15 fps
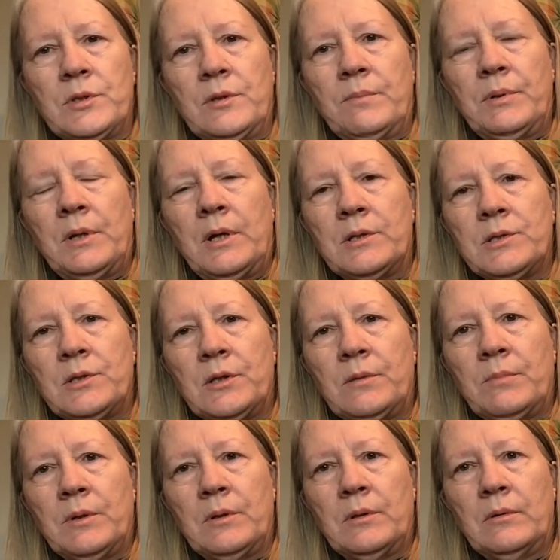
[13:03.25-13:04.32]
in the plastic,
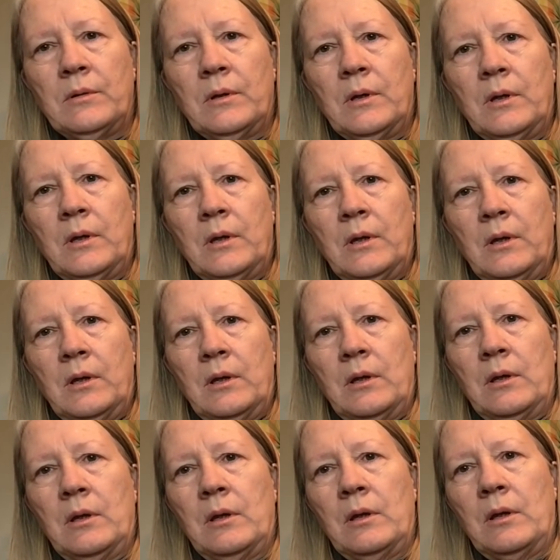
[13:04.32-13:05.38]
but
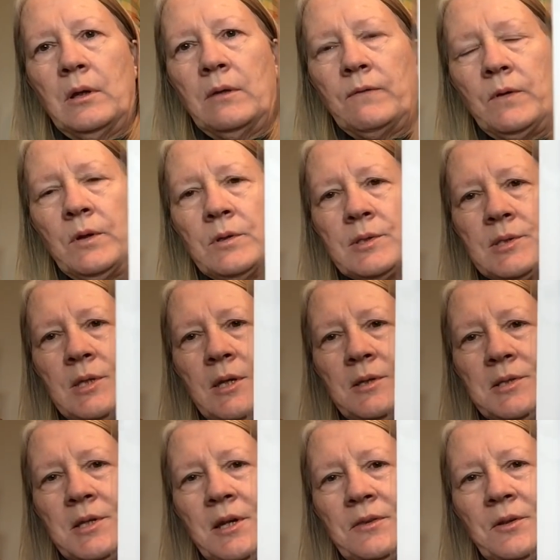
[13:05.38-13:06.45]
if you can see,
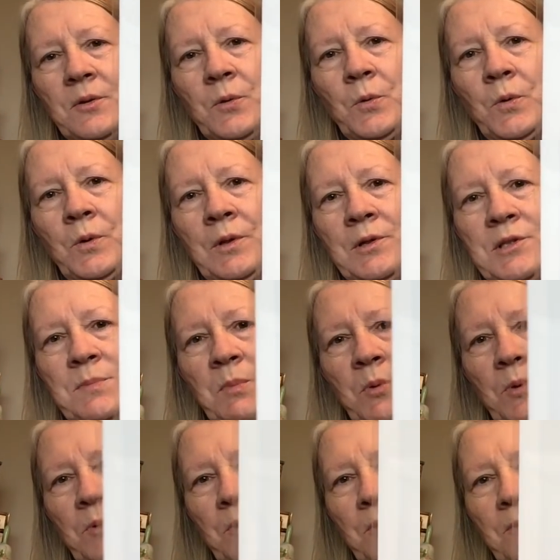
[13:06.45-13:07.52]
it's got the coolest
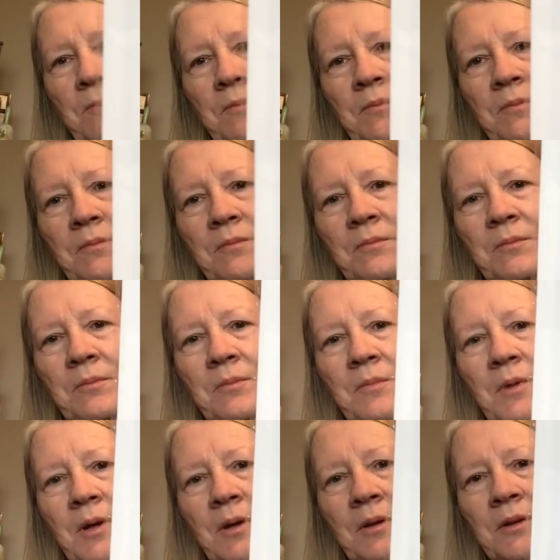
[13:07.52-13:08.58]
border
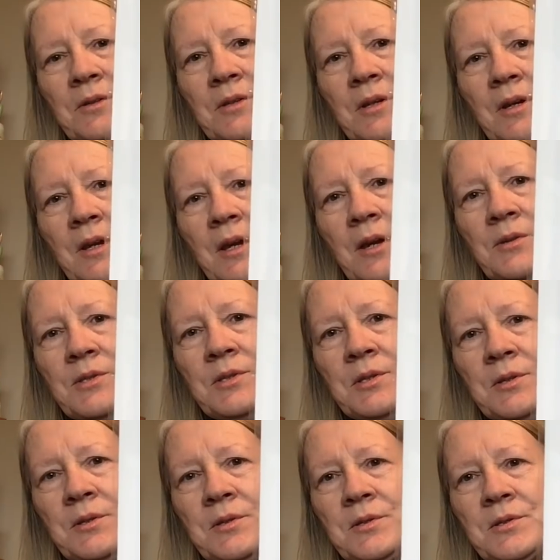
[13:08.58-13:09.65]
on it.
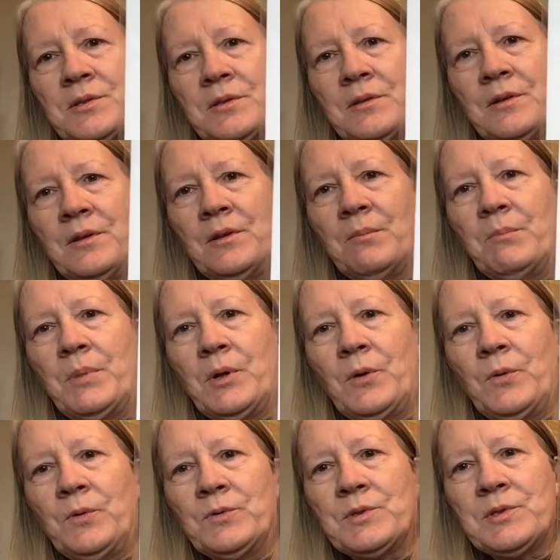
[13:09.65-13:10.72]
Houses,
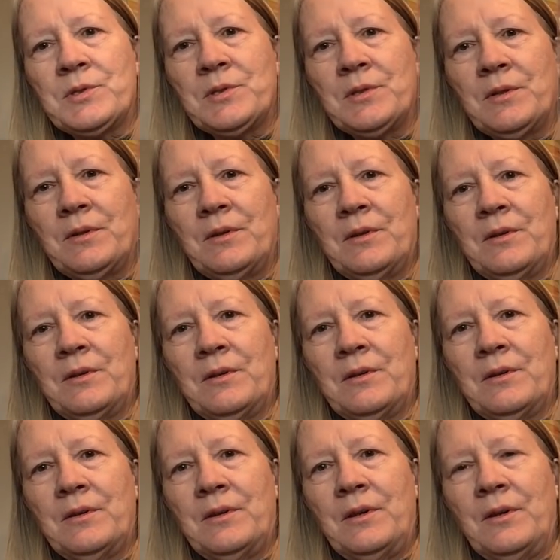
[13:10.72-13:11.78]
boats,
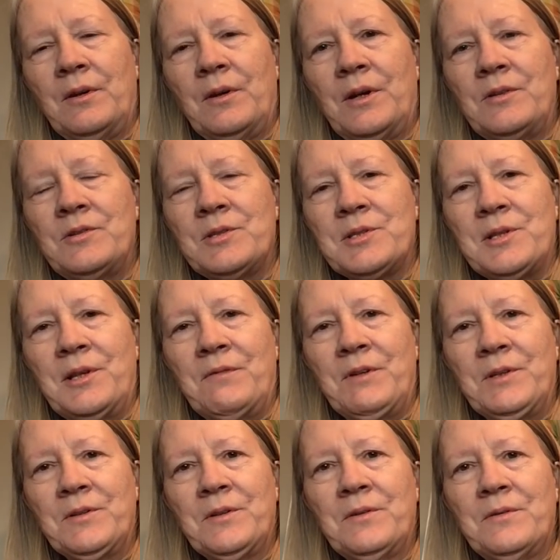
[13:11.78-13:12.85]
you know, I just love it.
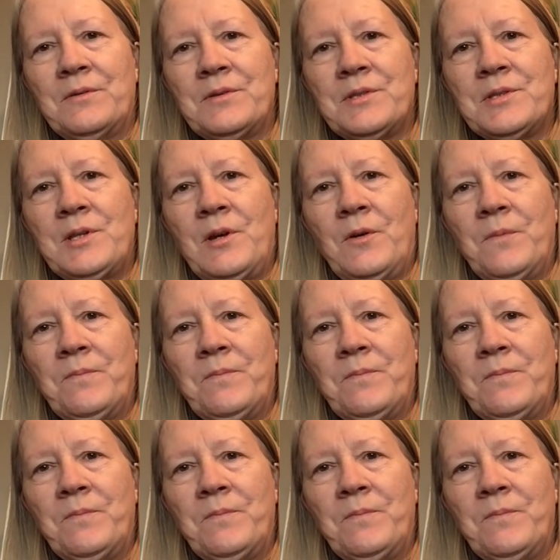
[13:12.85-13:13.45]
So